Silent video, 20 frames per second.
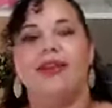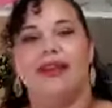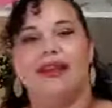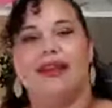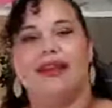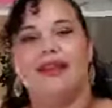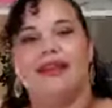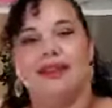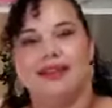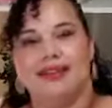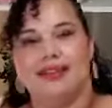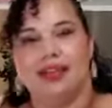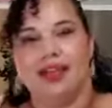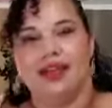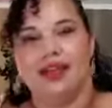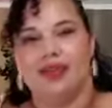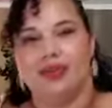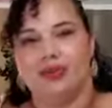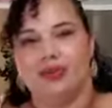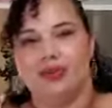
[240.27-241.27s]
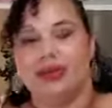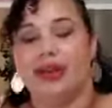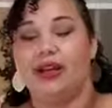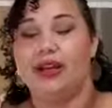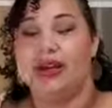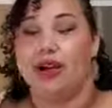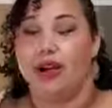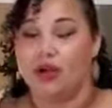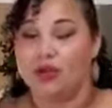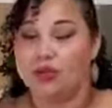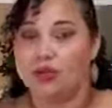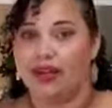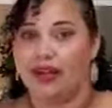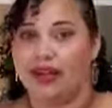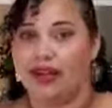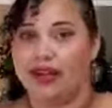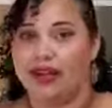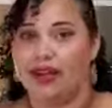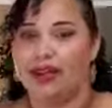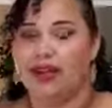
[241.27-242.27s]
instead you say,
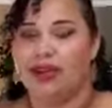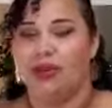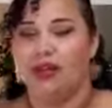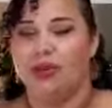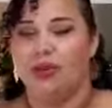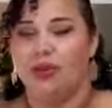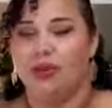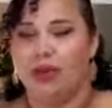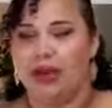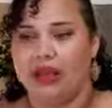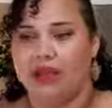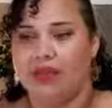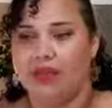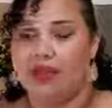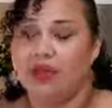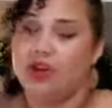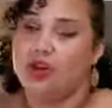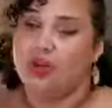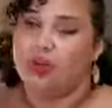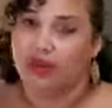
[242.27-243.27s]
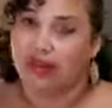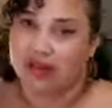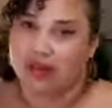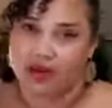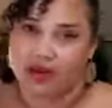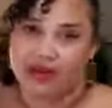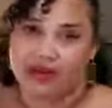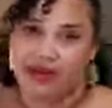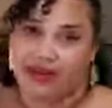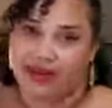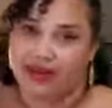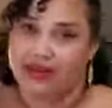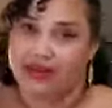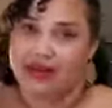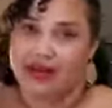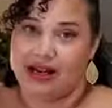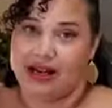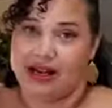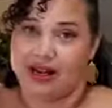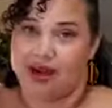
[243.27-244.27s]
okay, maybe your priority is
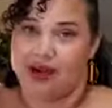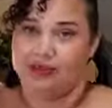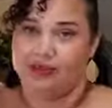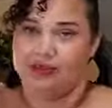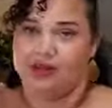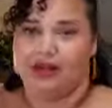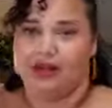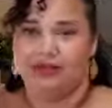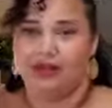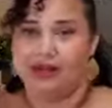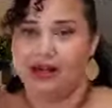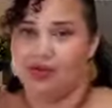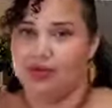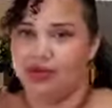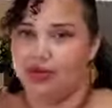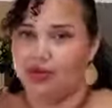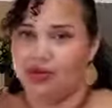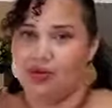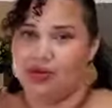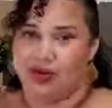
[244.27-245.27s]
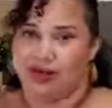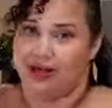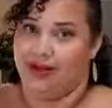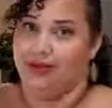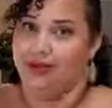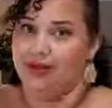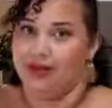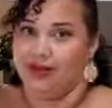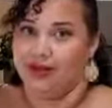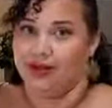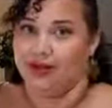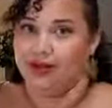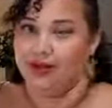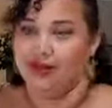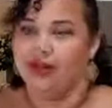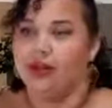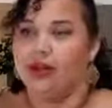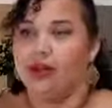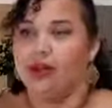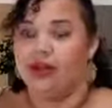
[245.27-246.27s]
eating out because maybe you don't like to cook.
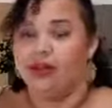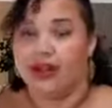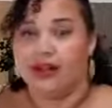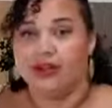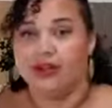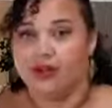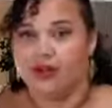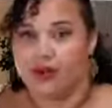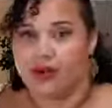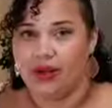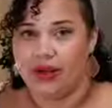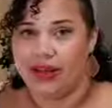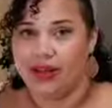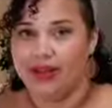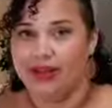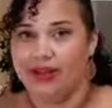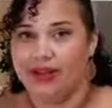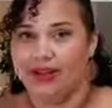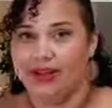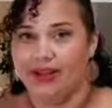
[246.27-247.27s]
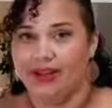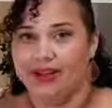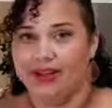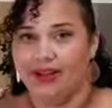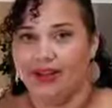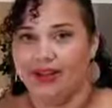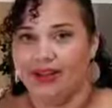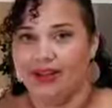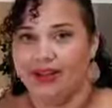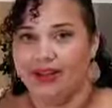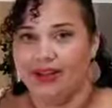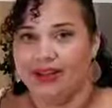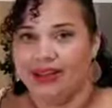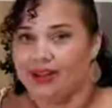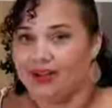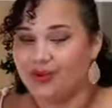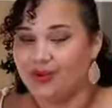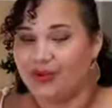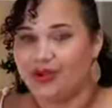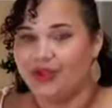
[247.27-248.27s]
That's okay.
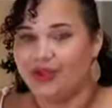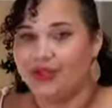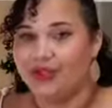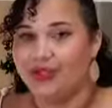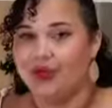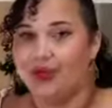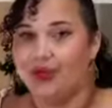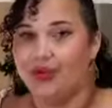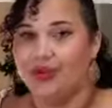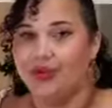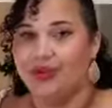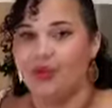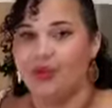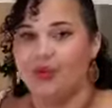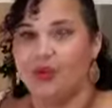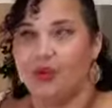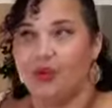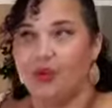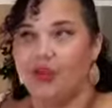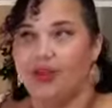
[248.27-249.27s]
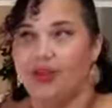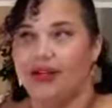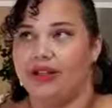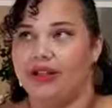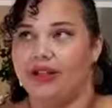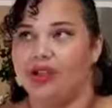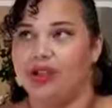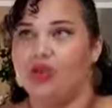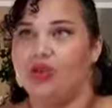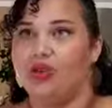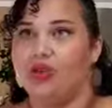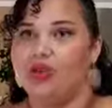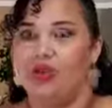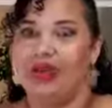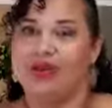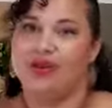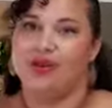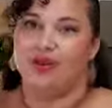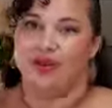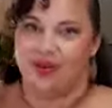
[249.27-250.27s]
That's why it's so beautiful when you
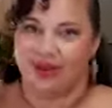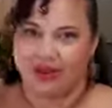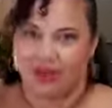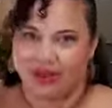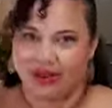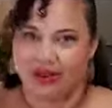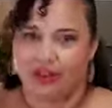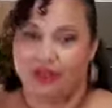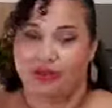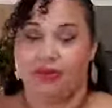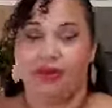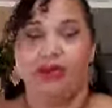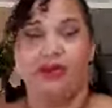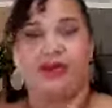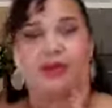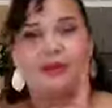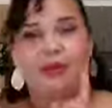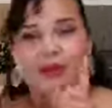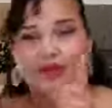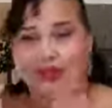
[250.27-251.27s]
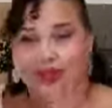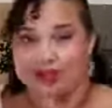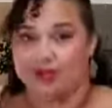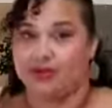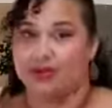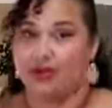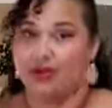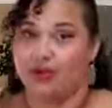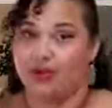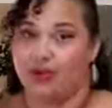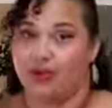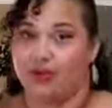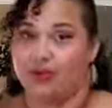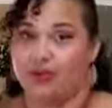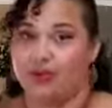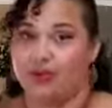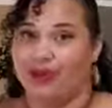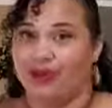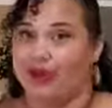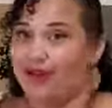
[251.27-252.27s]
create your own budget, because the budget is for you,
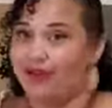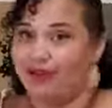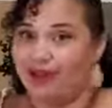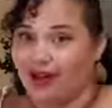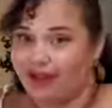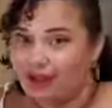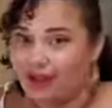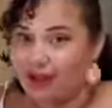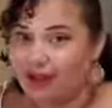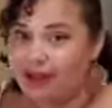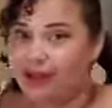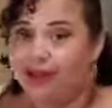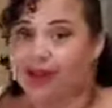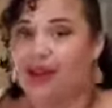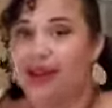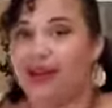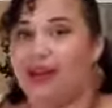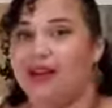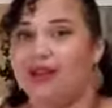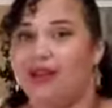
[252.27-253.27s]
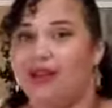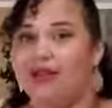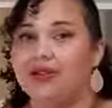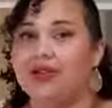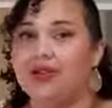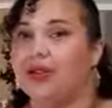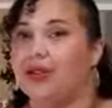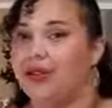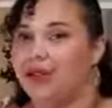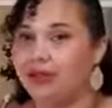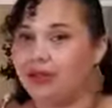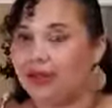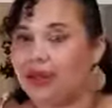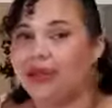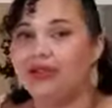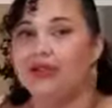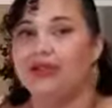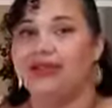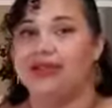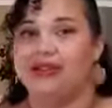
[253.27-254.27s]
not for anybody else or anybody
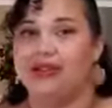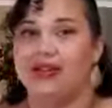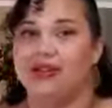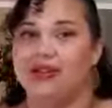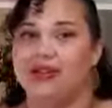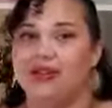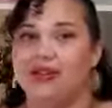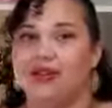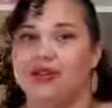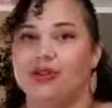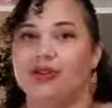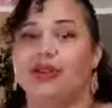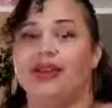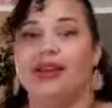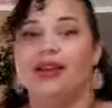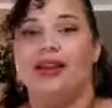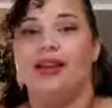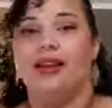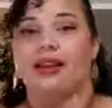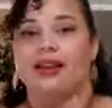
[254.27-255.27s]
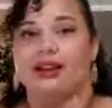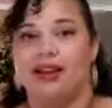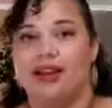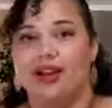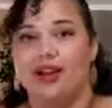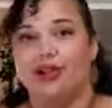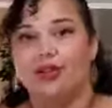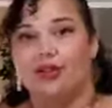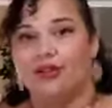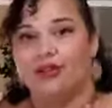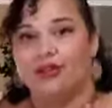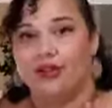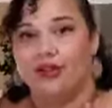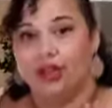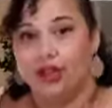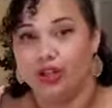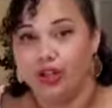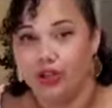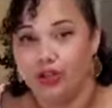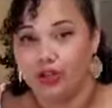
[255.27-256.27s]
else's standards. They're for
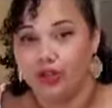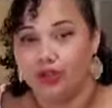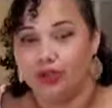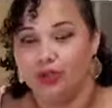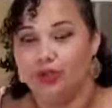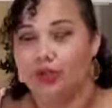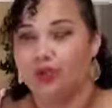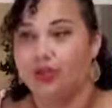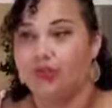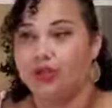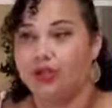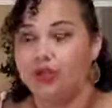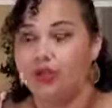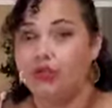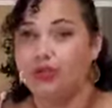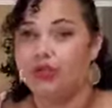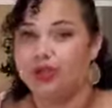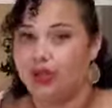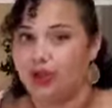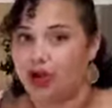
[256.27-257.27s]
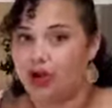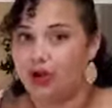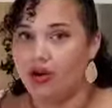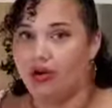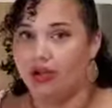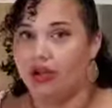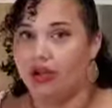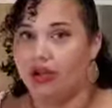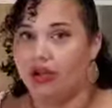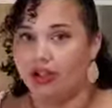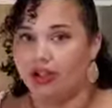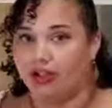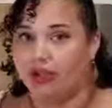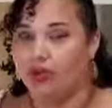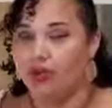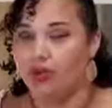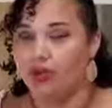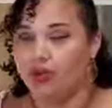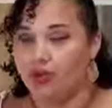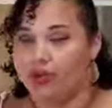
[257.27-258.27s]
you. So if you know that
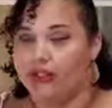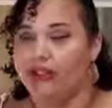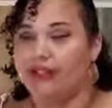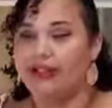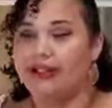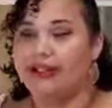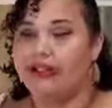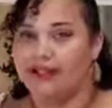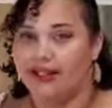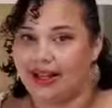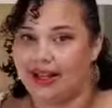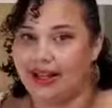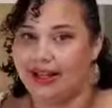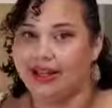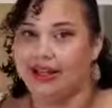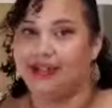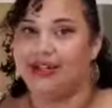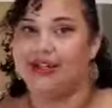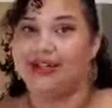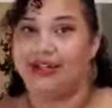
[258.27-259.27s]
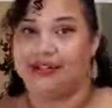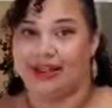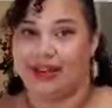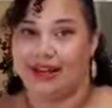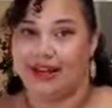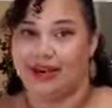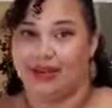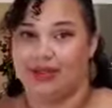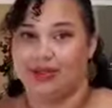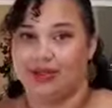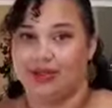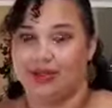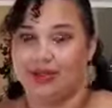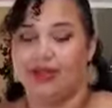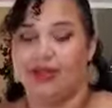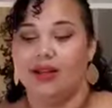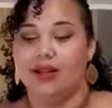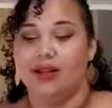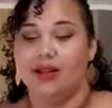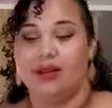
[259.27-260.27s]
you really like to eat out,
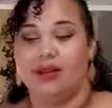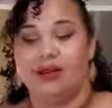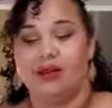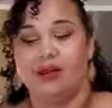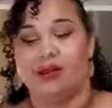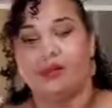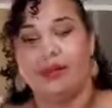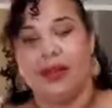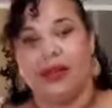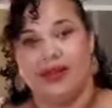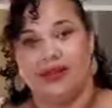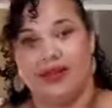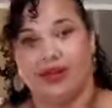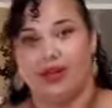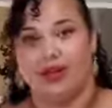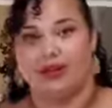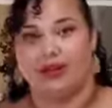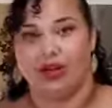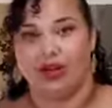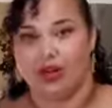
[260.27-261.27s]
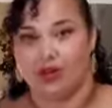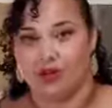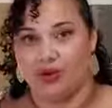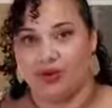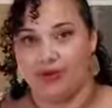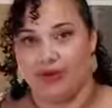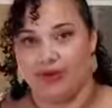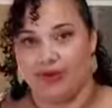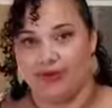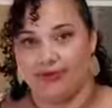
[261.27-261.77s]
then make that a priority.